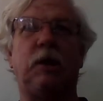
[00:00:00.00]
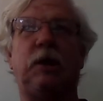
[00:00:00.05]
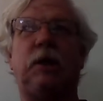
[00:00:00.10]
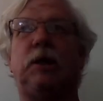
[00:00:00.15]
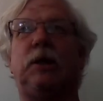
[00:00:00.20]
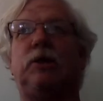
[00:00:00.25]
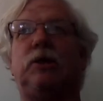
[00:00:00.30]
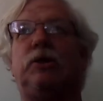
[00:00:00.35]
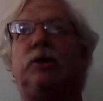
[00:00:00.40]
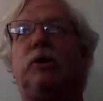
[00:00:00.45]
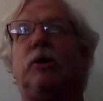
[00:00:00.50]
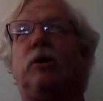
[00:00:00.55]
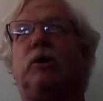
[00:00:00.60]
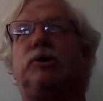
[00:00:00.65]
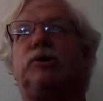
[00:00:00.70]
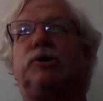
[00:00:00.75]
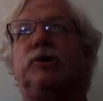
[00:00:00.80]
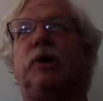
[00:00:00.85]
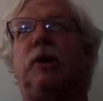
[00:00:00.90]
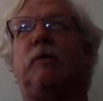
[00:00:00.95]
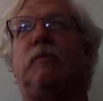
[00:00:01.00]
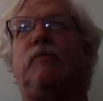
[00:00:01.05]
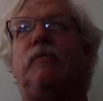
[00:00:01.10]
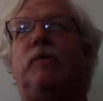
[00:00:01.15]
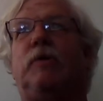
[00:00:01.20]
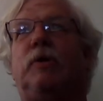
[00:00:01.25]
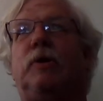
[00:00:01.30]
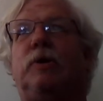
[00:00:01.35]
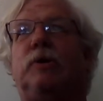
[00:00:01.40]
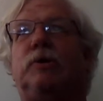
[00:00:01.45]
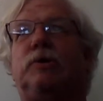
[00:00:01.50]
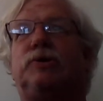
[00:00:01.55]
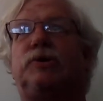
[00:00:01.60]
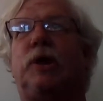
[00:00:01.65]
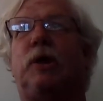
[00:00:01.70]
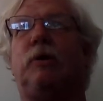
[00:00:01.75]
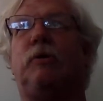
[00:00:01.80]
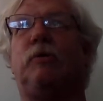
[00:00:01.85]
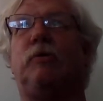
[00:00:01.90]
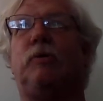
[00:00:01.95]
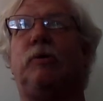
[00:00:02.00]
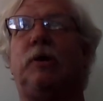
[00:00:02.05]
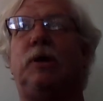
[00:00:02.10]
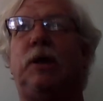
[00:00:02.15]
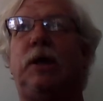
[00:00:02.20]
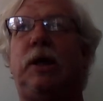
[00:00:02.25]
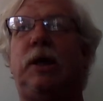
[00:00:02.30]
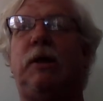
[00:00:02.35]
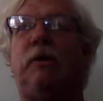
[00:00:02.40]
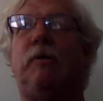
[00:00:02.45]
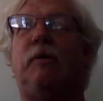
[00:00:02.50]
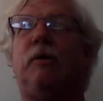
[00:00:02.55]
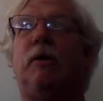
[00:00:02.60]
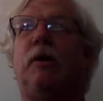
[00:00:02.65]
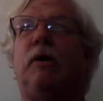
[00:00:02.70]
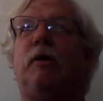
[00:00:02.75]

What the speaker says: E the octave. So E